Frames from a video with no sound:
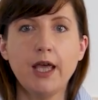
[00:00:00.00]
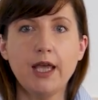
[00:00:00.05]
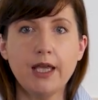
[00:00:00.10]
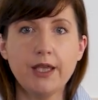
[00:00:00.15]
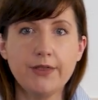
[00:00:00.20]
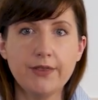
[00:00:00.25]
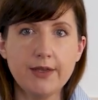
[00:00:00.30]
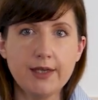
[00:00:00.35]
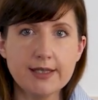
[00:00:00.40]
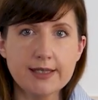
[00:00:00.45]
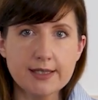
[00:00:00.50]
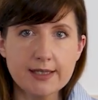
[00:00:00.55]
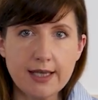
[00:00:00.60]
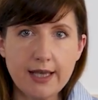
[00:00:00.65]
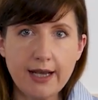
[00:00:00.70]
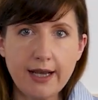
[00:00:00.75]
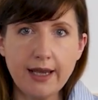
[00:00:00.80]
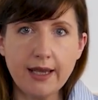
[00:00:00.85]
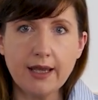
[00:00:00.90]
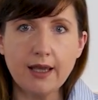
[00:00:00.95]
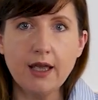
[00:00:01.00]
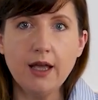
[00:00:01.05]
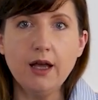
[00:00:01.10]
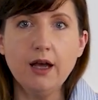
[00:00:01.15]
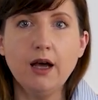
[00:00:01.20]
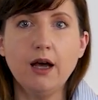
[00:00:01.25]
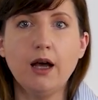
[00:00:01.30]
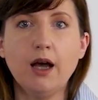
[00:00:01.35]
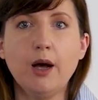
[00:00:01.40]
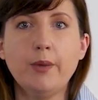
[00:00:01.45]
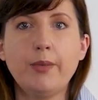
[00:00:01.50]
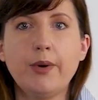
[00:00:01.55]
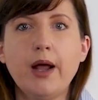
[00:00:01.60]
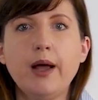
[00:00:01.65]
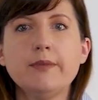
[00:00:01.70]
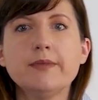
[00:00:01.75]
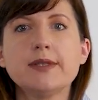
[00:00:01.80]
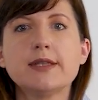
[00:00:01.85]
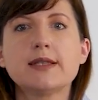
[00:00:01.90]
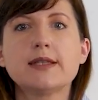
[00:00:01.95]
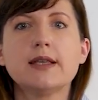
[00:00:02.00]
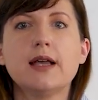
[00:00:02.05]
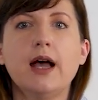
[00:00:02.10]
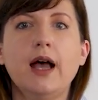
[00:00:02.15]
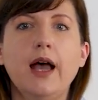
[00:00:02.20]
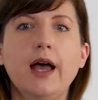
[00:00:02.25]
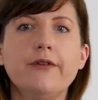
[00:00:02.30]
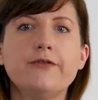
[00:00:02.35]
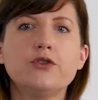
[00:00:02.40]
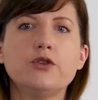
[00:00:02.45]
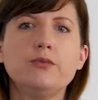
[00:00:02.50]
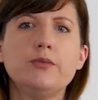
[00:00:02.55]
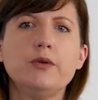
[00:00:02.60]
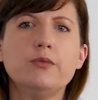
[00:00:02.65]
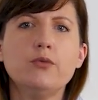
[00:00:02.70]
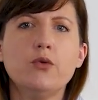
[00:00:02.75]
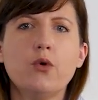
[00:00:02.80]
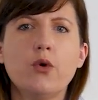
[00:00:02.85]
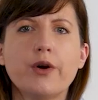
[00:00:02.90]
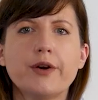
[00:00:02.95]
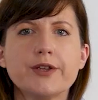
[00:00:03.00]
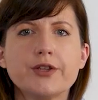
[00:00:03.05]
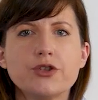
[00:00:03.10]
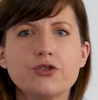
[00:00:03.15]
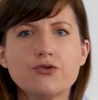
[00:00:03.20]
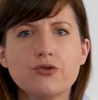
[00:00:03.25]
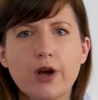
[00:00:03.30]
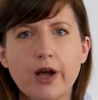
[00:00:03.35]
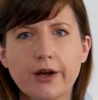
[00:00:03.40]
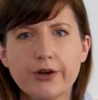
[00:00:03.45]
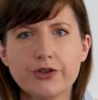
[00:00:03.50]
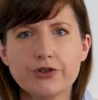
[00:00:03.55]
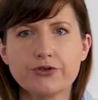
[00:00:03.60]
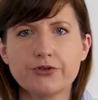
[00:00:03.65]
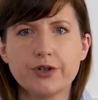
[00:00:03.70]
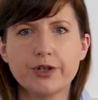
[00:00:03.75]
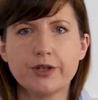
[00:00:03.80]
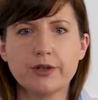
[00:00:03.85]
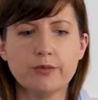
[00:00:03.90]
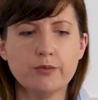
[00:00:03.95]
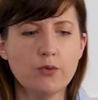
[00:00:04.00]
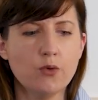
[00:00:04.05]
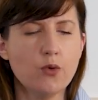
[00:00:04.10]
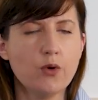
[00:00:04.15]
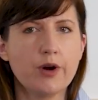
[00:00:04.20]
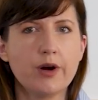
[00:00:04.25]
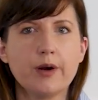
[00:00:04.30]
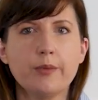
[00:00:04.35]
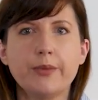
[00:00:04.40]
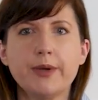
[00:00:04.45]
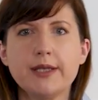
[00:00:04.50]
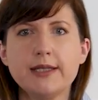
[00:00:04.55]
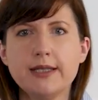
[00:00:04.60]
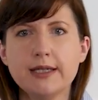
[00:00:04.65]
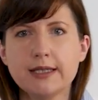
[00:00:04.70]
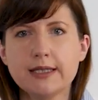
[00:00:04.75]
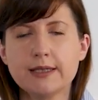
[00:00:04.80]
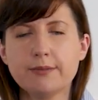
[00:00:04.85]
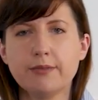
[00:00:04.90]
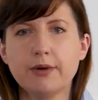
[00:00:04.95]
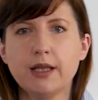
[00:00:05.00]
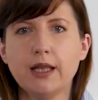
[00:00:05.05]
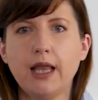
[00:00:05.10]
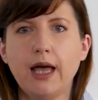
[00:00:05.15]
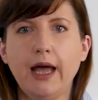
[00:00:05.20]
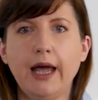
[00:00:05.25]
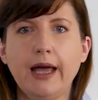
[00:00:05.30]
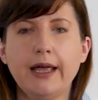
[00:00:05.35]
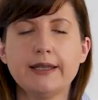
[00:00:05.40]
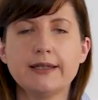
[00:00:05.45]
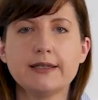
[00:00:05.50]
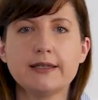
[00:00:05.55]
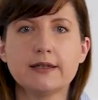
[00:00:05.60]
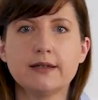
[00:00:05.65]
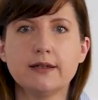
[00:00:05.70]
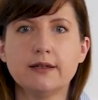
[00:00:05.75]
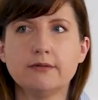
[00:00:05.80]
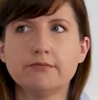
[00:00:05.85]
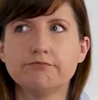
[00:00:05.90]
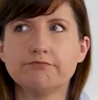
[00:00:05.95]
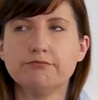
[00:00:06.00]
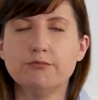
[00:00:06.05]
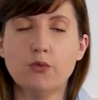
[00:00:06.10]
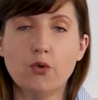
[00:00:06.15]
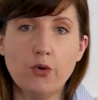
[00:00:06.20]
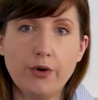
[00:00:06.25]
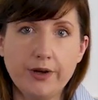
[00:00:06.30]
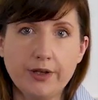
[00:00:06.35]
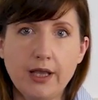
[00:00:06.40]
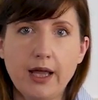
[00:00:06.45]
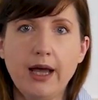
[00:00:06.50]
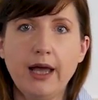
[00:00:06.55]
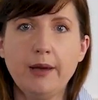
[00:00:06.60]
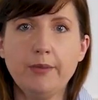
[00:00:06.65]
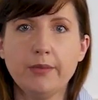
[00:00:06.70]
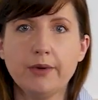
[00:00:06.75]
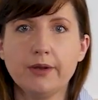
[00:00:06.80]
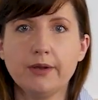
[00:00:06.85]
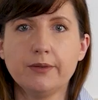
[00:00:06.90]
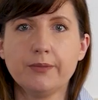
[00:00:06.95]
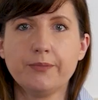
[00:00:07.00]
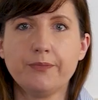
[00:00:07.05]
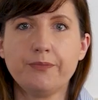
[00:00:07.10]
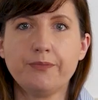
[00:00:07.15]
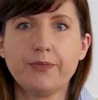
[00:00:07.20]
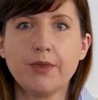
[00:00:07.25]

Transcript: In this setting, prompts have to be more structured, more predictable, and more reliable.